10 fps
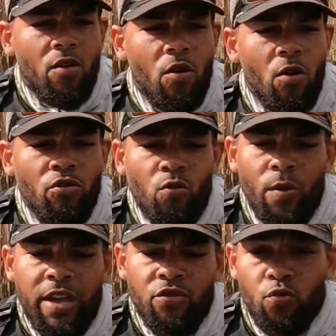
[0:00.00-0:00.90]
all the
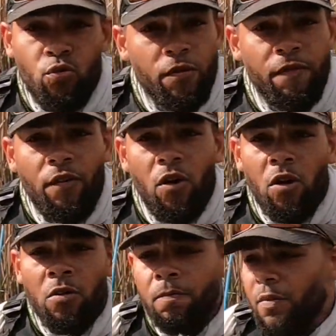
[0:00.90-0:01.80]
way through the
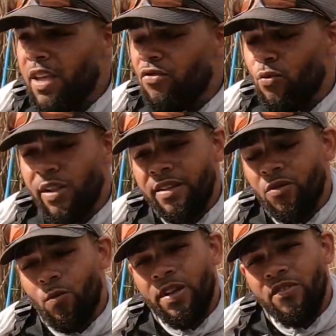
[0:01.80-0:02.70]
fall. It's really the
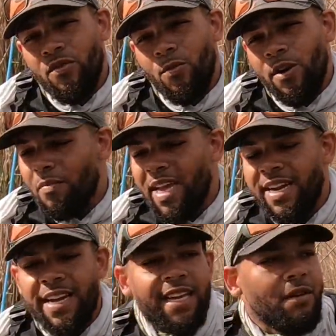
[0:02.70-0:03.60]
winter where you may
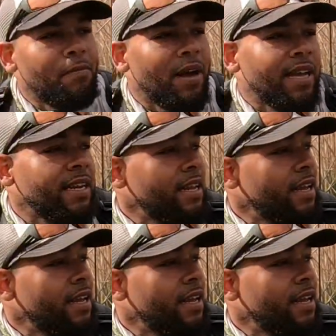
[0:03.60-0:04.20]
not get a bite